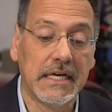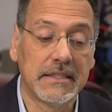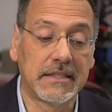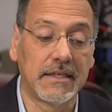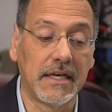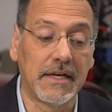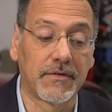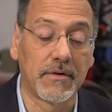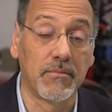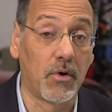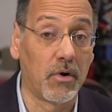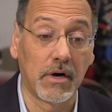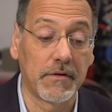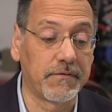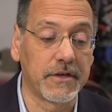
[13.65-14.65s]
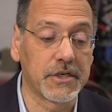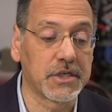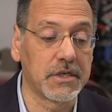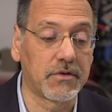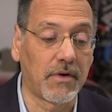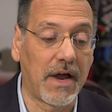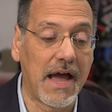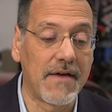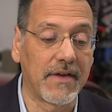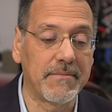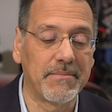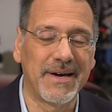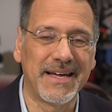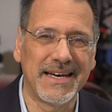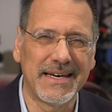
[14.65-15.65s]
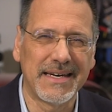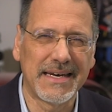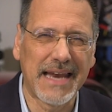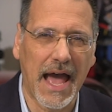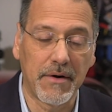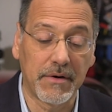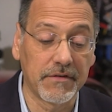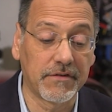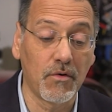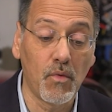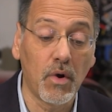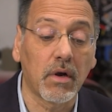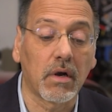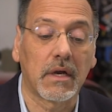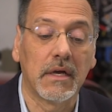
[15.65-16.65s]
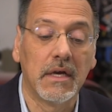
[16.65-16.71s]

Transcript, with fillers: to deliver more efficient driving, but how does it work?